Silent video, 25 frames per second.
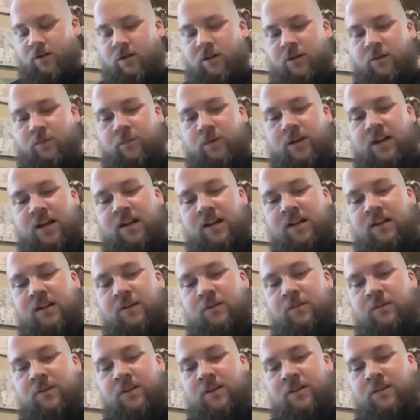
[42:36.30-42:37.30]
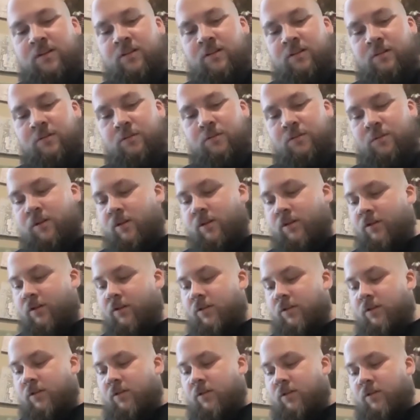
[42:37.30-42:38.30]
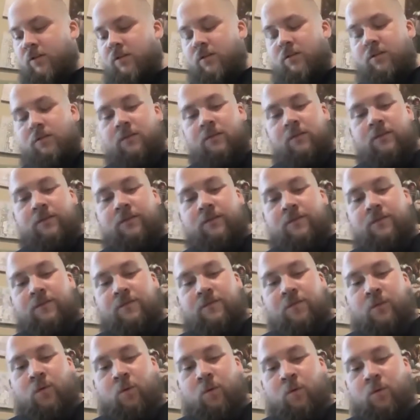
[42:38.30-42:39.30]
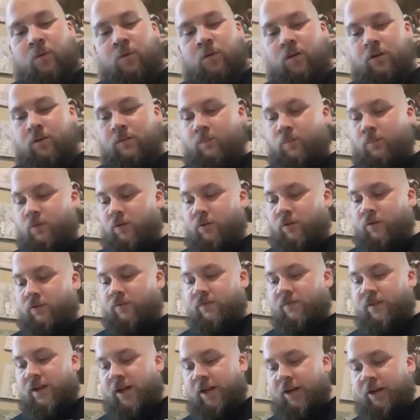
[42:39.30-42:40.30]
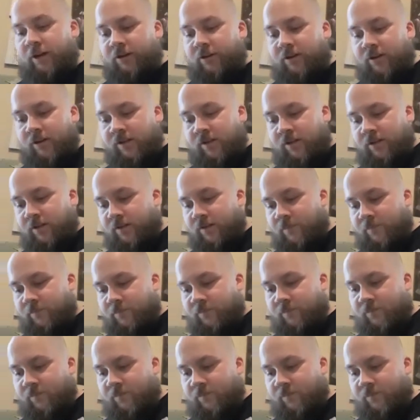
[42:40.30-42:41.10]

And we're actually going to do 4 more fire energy.